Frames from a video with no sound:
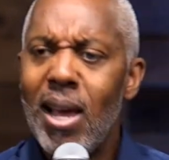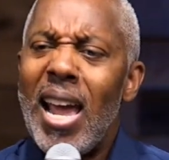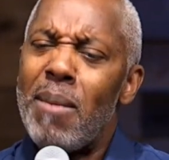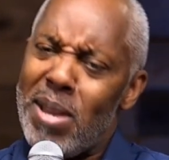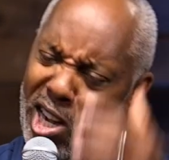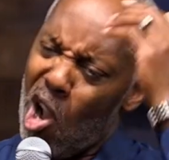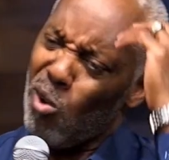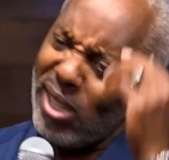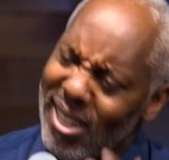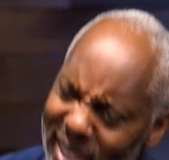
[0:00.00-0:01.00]
And
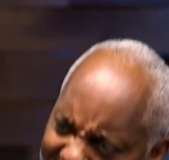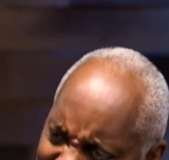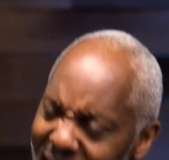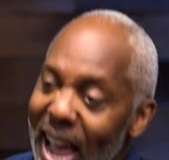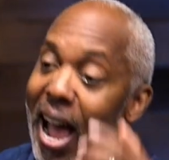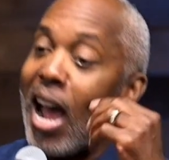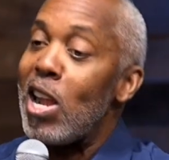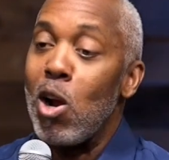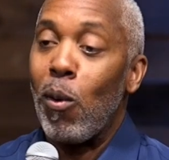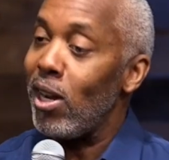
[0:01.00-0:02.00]
because he did it, I
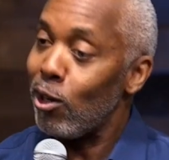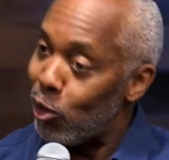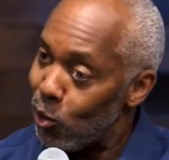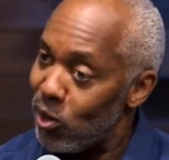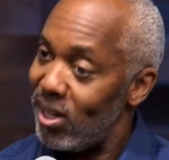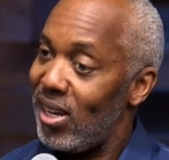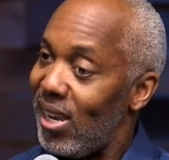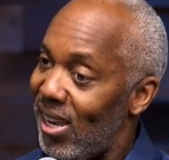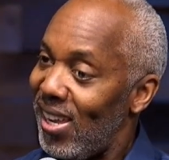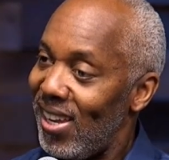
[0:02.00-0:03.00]
know he'll do it
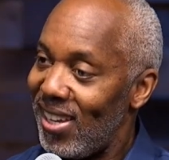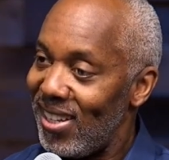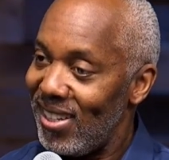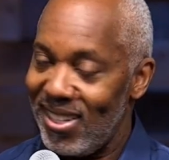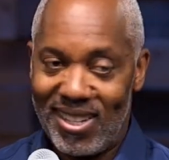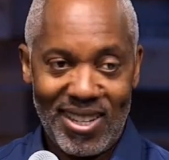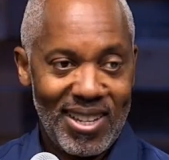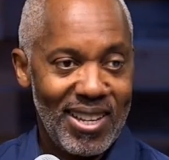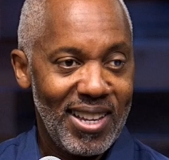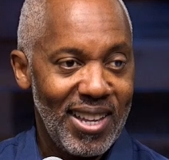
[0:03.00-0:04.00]

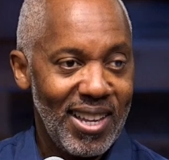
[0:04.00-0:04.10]
again.